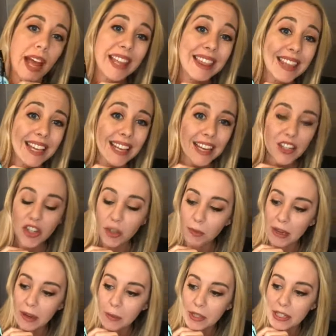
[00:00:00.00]
I think I
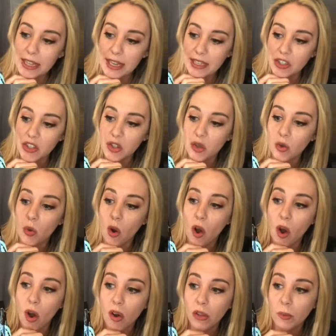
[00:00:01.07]
should be able to get to
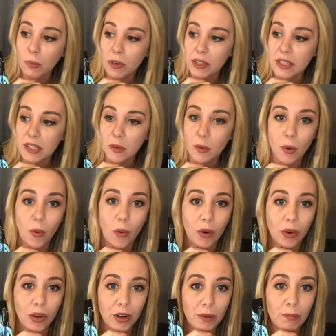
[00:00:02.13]
all the prints that were
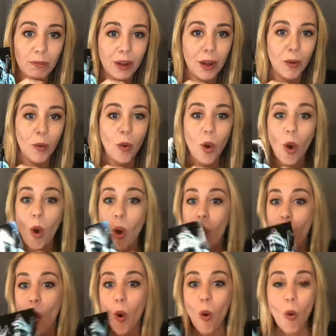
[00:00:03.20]
ordered, but
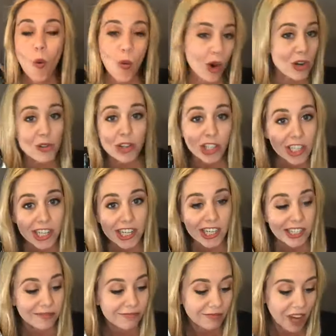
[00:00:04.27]
Will
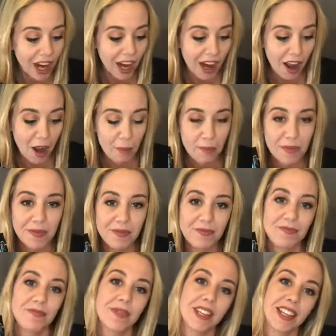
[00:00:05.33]
she? Um,
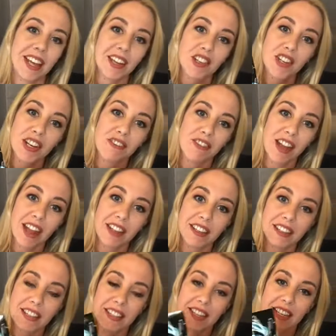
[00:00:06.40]
the Genshin
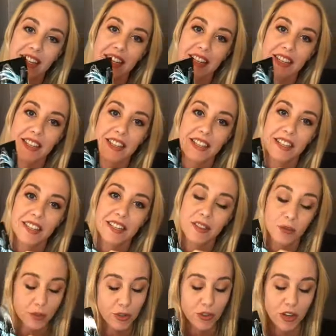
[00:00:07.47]
event is
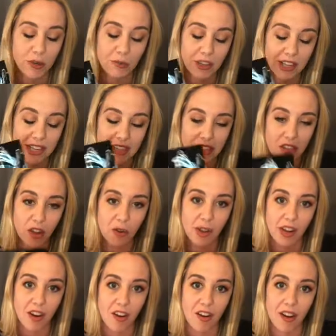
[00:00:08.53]
through Streamily is
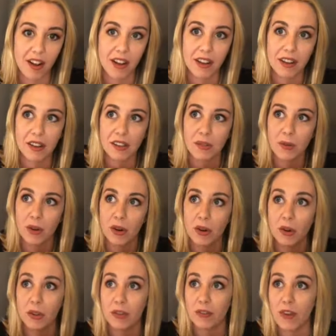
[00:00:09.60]
going on
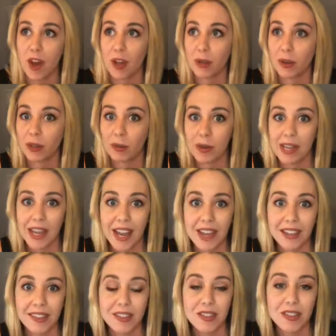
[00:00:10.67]
through the following
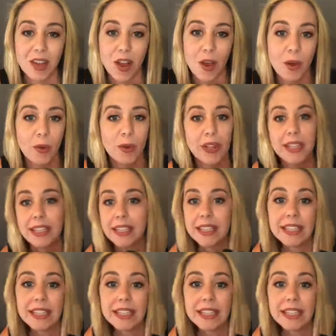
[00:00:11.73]
weekend, so